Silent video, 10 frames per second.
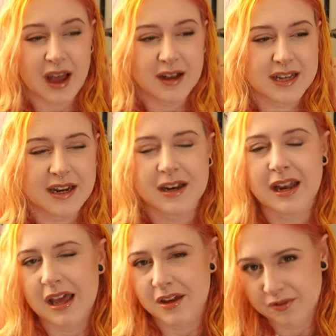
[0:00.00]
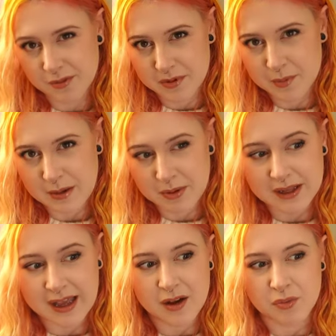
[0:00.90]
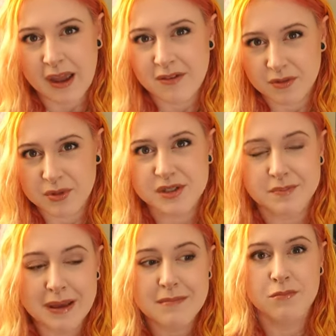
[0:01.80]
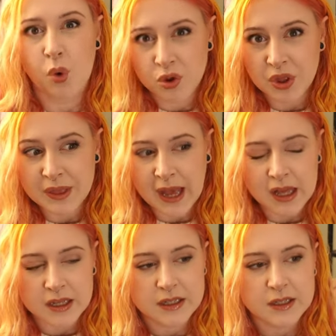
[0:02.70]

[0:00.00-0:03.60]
that, and I'd like for him to be able to get away from us a bit more than that.